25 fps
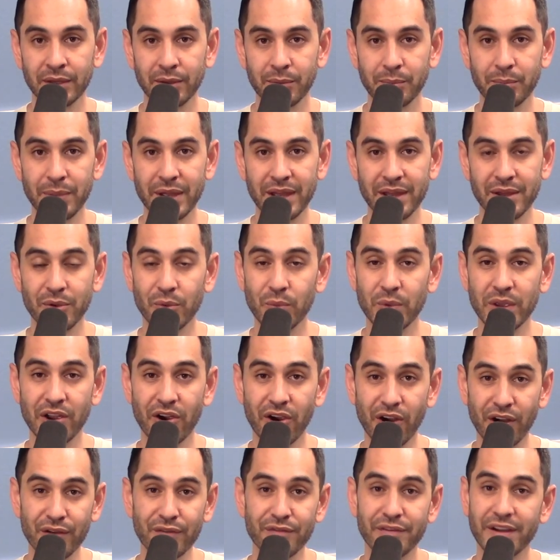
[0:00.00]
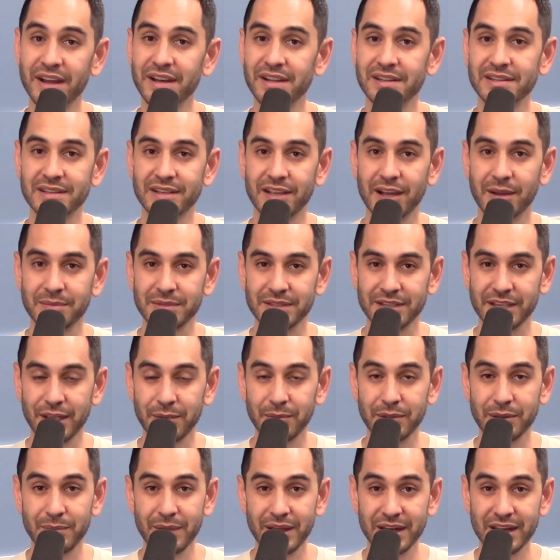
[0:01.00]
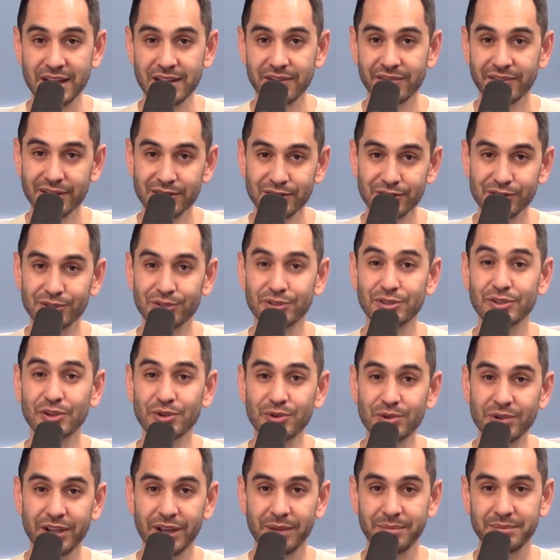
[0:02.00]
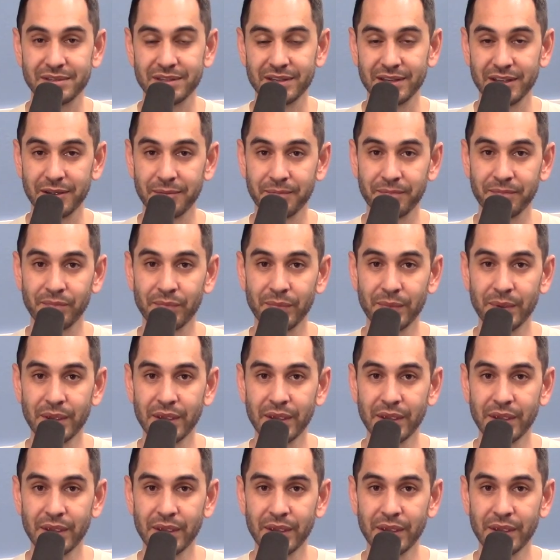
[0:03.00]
But we are invited to come to him, and many of us do come to him.